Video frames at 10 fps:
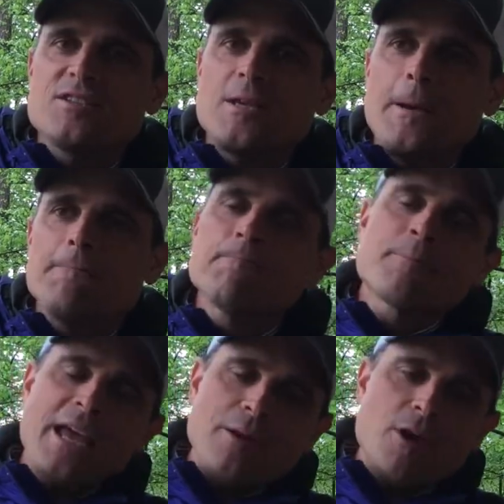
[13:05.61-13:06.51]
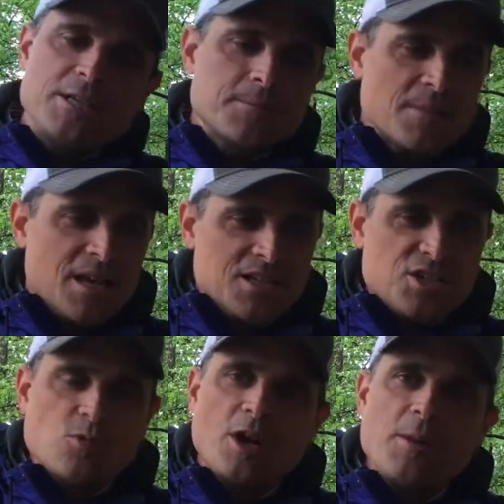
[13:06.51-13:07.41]
So anyways,
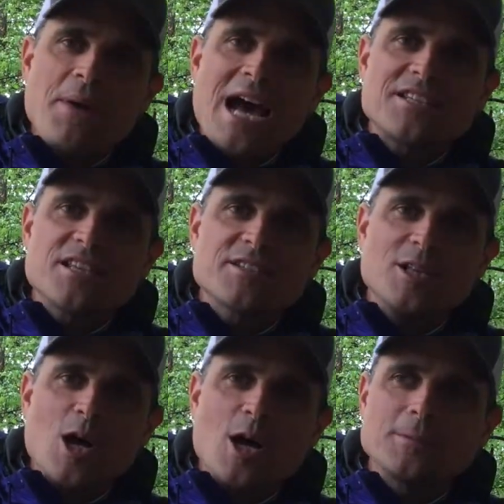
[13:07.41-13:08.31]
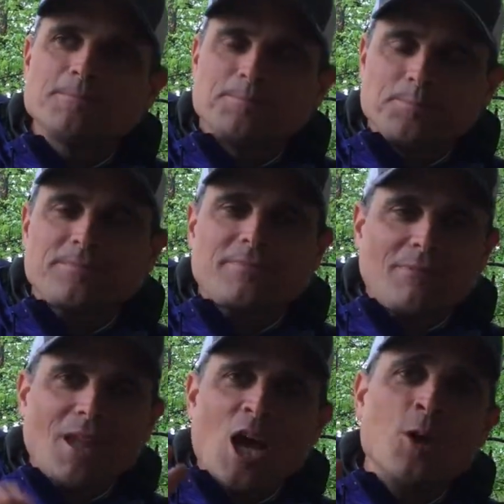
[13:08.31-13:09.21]
just wanted to pass this along.
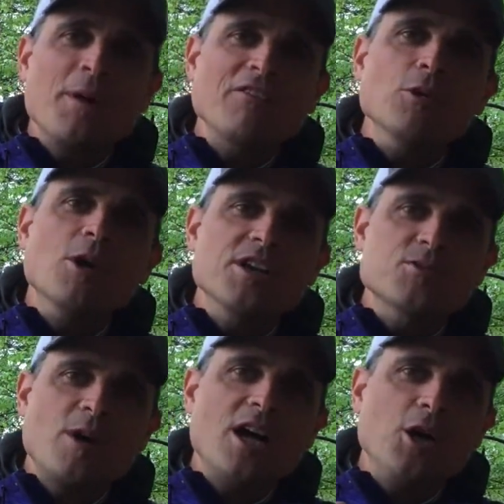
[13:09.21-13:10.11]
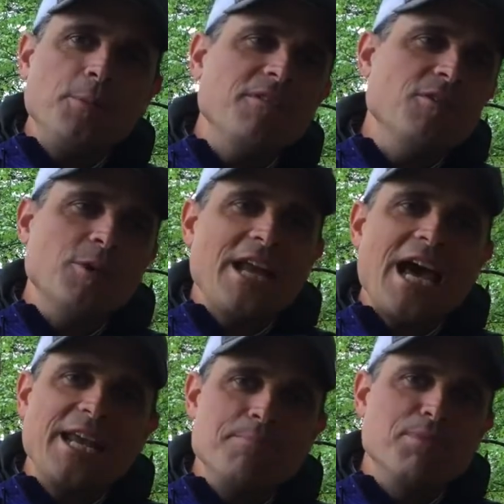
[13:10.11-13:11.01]
Hope everyone is well. Hope everyone
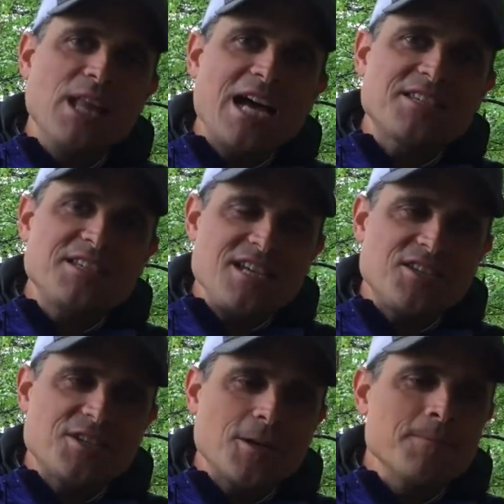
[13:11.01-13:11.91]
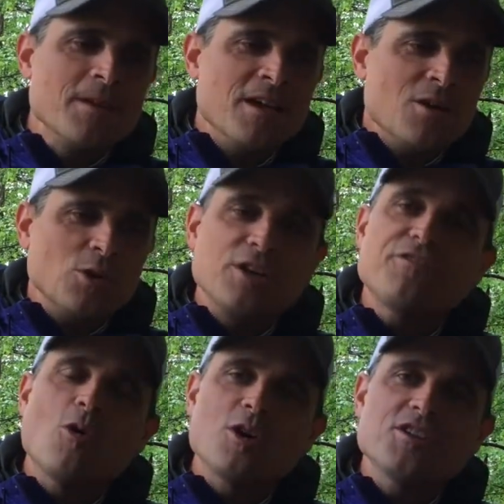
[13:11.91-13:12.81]
had a blessed Easter. We'll look
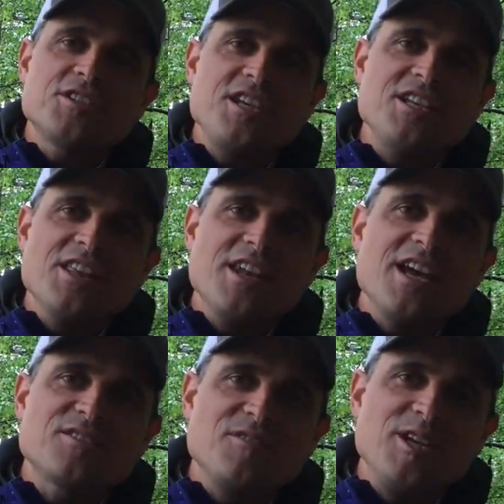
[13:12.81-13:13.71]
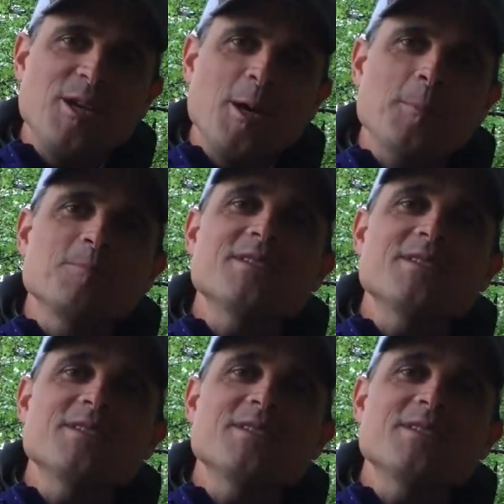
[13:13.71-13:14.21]
forward to seeing you in the next video.